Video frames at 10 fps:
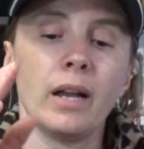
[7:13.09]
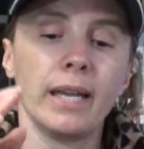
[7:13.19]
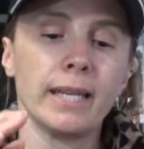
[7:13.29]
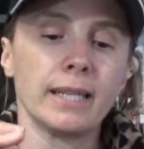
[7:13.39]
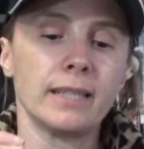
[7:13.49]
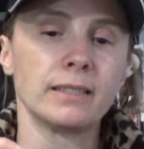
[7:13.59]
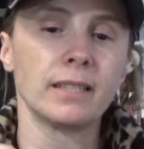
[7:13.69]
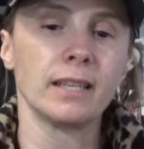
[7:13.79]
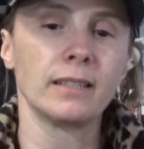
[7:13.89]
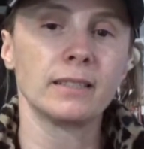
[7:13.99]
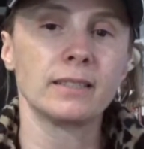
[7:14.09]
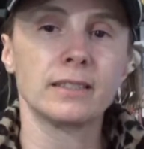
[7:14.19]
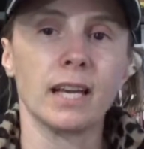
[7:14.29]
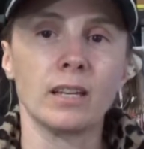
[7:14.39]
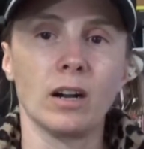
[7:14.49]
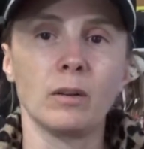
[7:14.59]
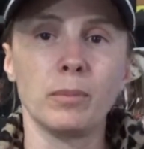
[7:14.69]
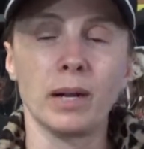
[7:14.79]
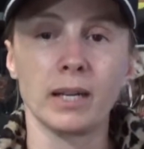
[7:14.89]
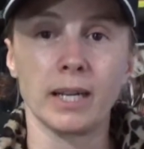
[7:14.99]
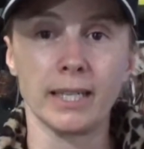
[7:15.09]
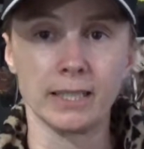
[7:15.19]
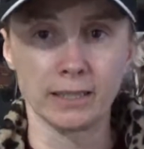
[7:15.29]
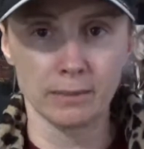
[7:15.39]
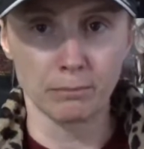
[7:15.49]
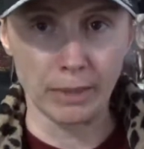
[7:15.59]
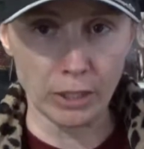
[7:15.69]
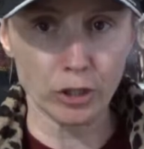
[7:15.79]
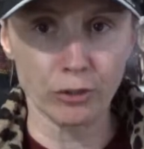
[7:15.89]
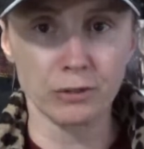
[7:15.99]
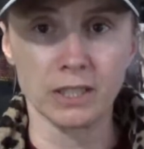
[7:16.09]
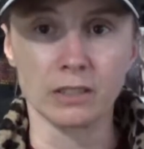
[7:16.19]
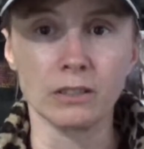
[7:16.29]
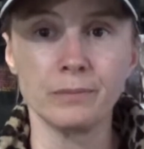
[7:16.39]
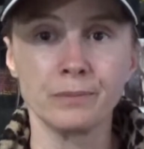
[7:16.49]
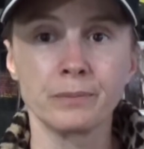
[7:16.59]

and set up a makeshift easel